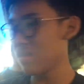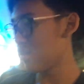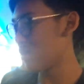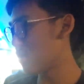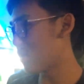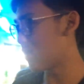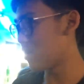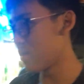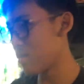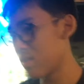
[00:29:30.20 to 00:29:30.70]
You
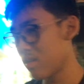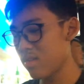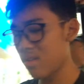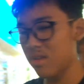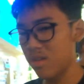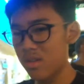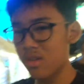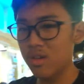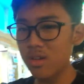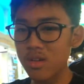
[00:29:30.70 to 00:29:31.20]
know.
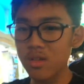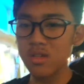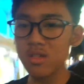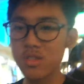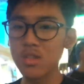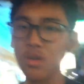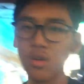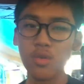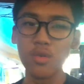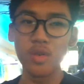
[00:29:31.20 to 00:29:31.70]

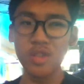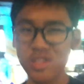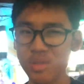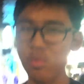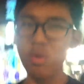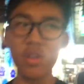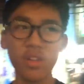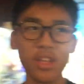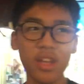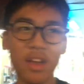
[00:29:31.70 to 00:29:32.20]
So we just
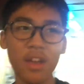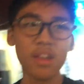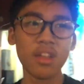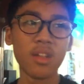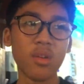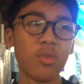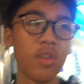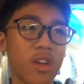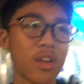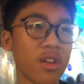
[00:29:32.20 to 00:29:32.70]
walk there
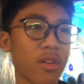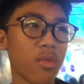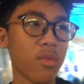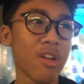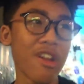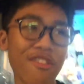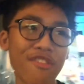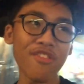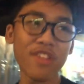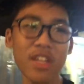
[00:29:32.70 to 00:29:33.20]
anyway.
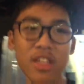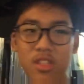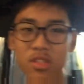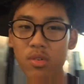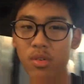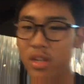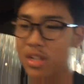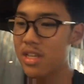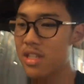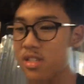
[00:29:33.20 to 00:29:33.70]
We have feet,
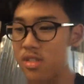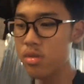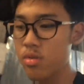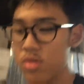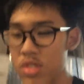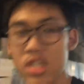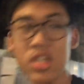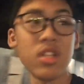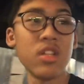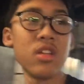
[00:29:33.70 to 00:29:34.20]
so yeah, let's
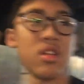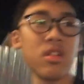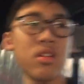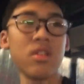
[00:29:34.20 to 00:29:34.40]
use it.